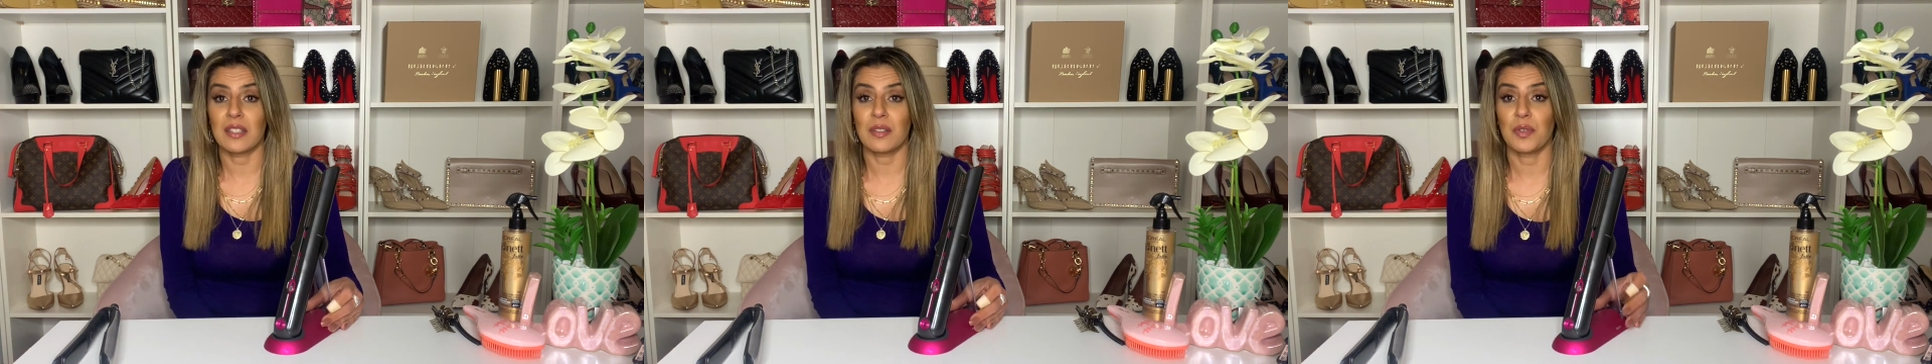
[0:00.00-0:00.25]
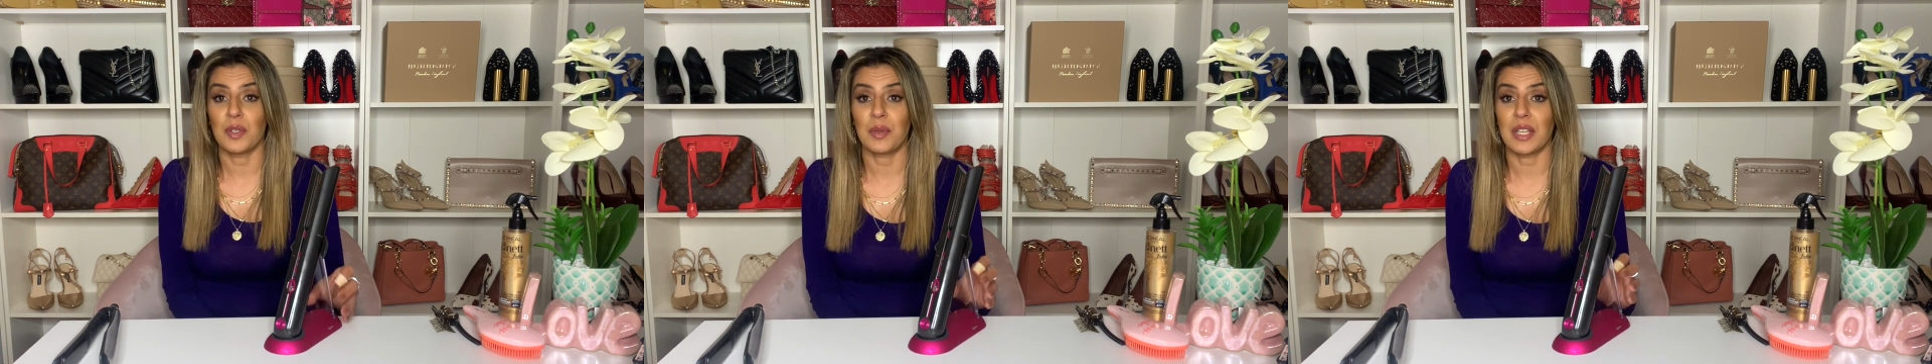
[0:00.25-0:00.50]

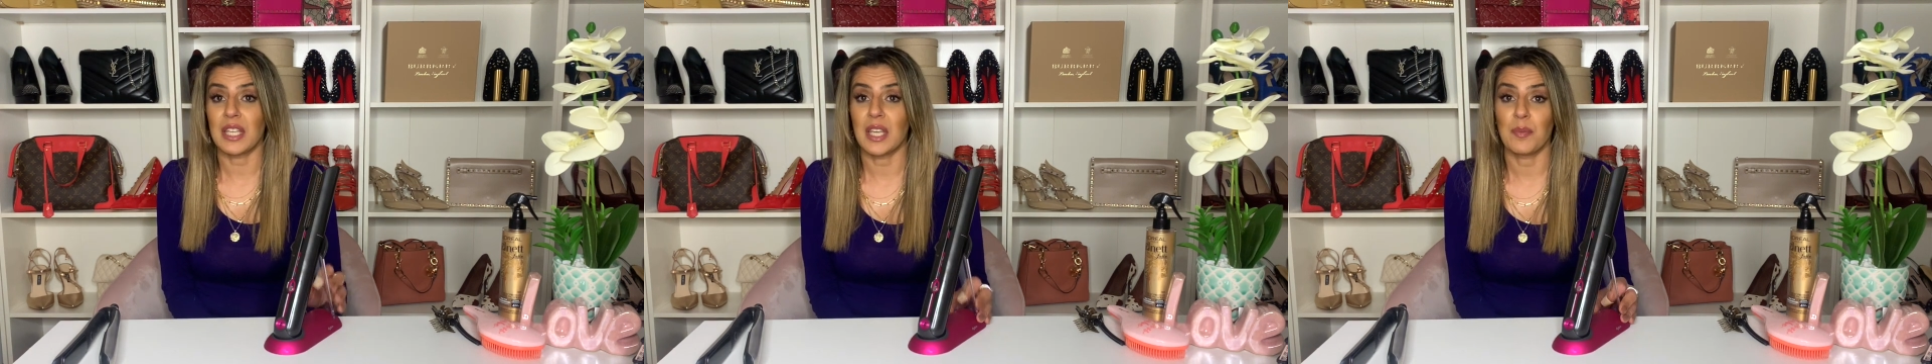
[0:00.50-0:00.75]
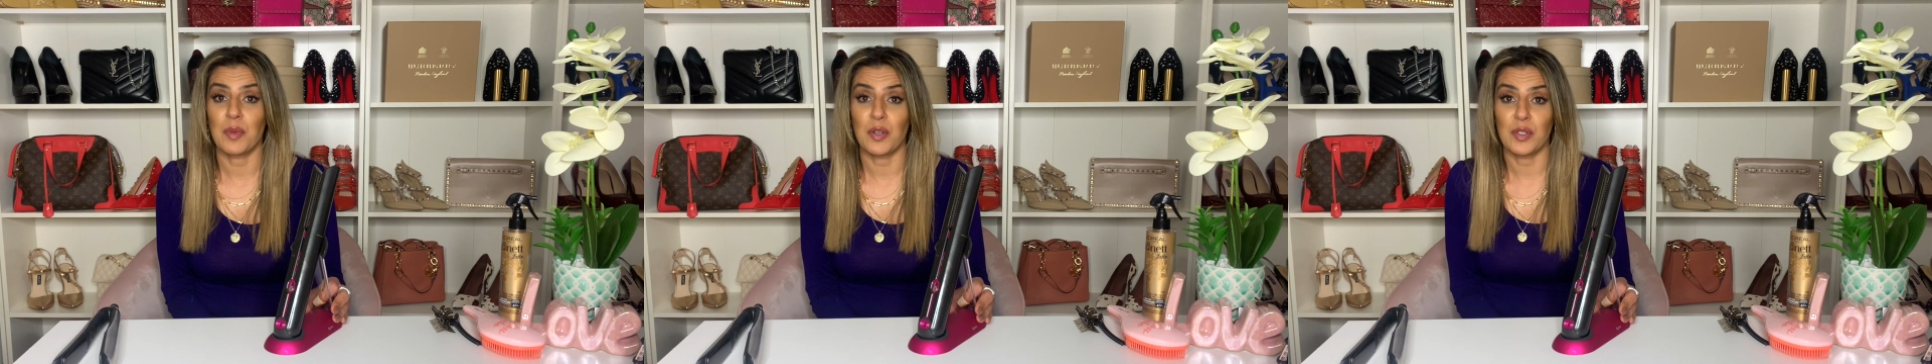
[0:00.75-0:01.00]
if you want to
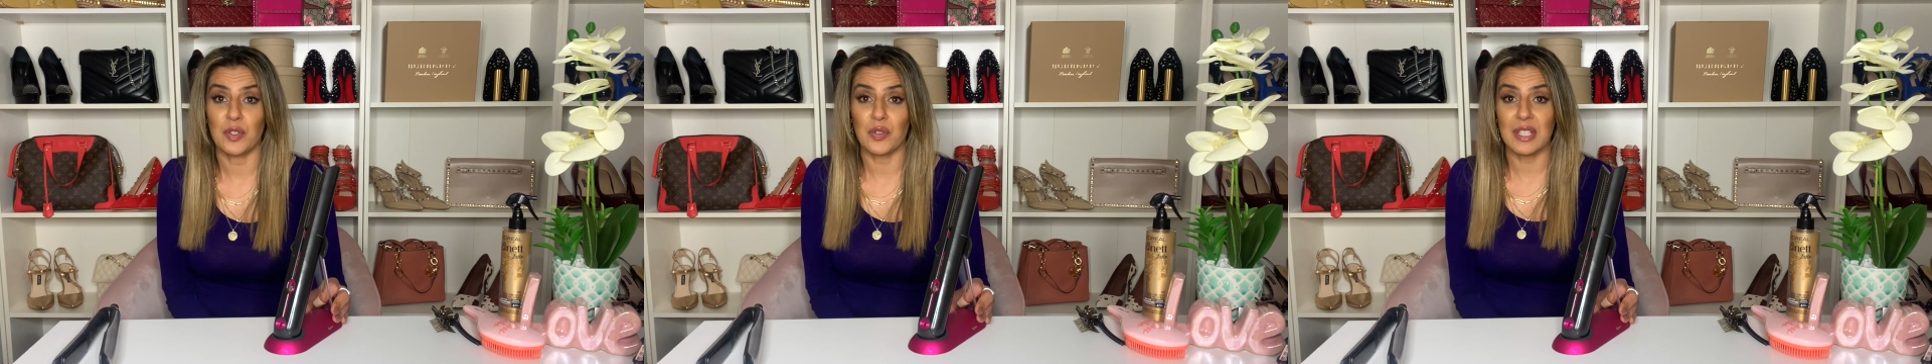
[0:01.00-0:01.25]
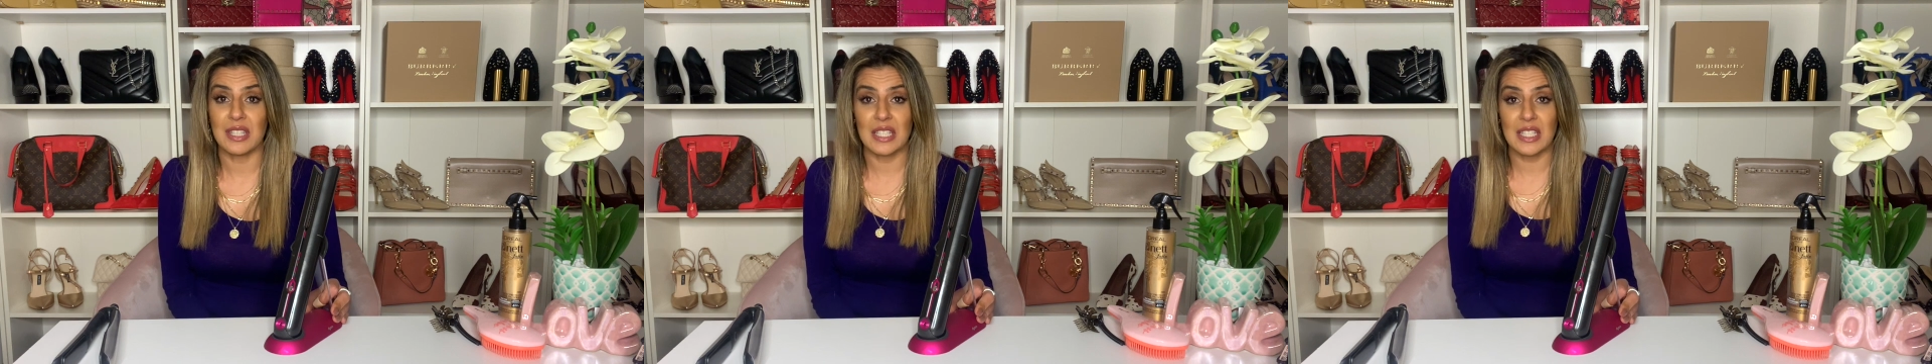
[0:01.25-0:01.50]
keep it on your
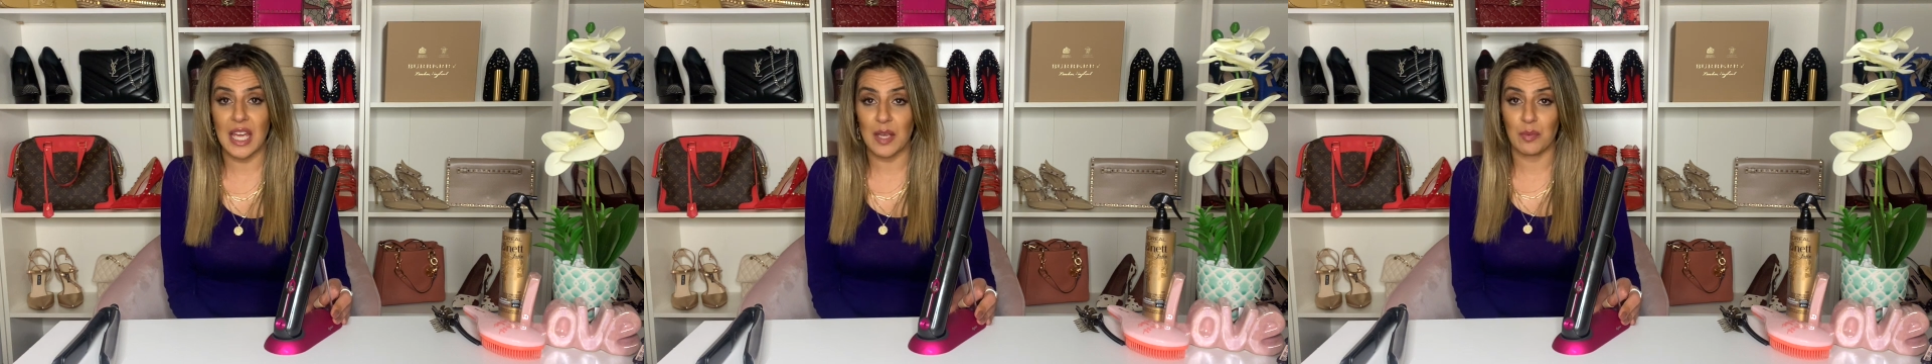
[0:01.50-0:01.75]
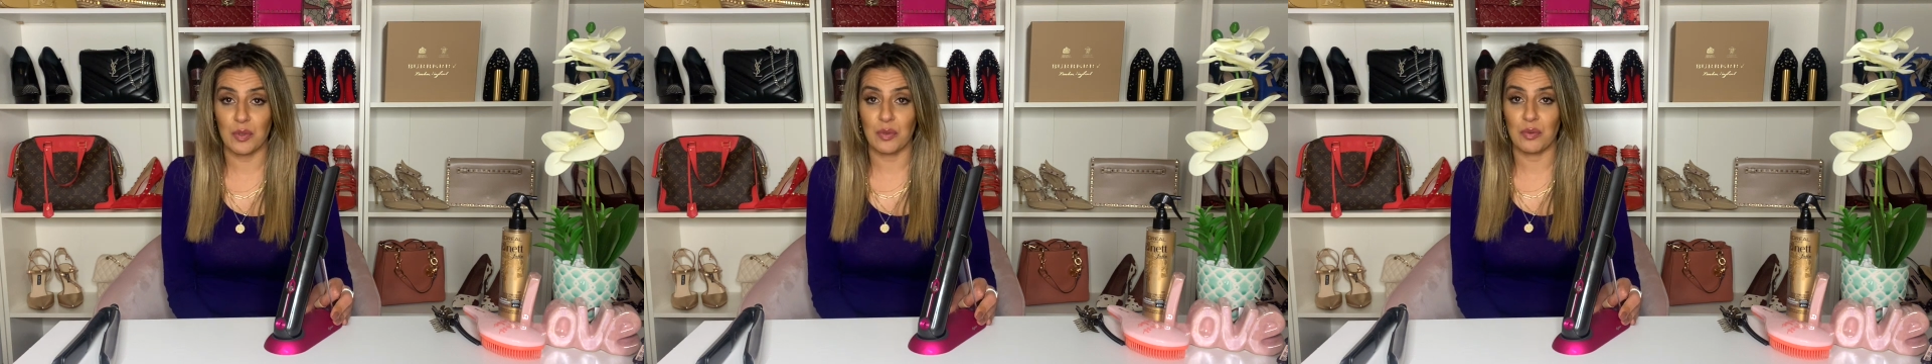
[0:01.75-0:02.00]
dressing
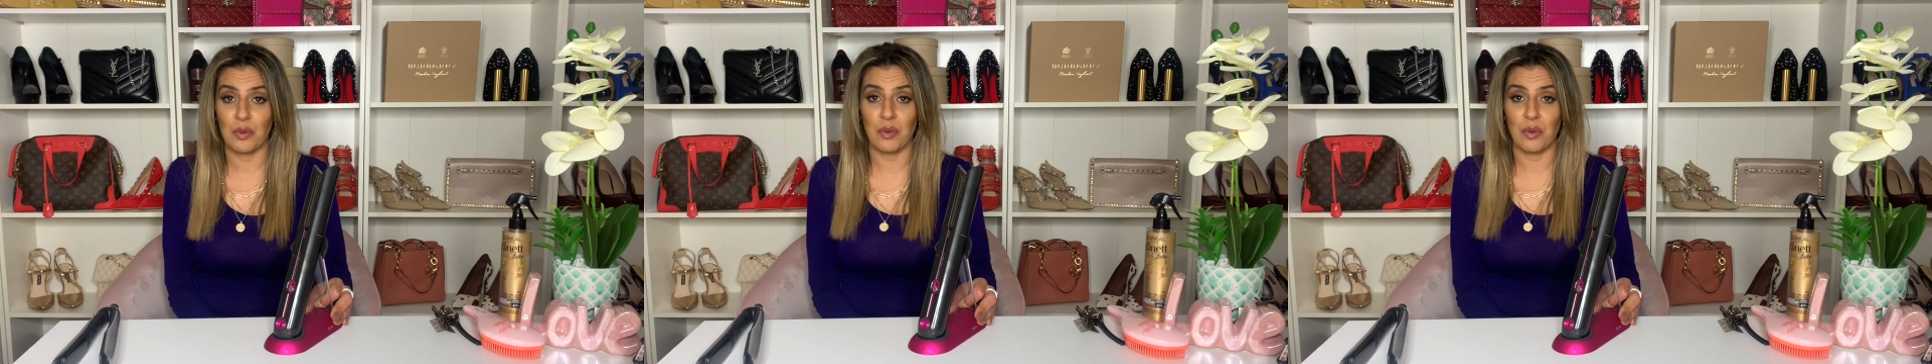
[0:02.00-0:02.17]
table